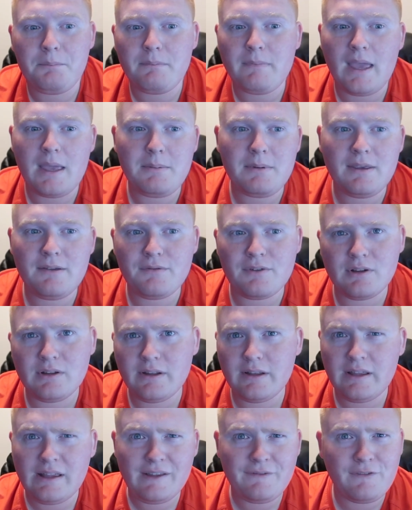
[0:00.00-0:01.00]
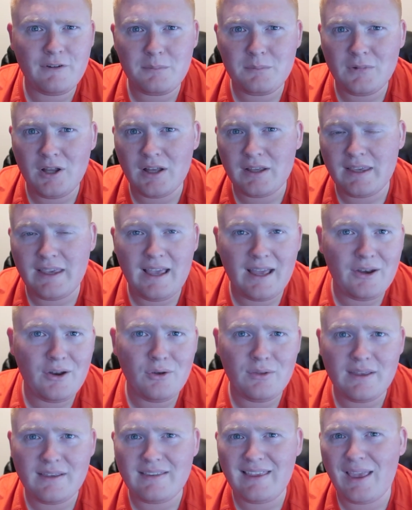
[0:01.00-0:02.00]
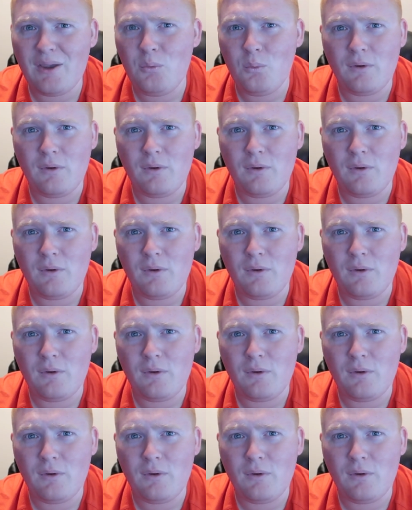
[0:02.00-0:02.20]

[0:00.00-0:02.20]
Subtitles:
Maybe really, if I'm lucky, I know they say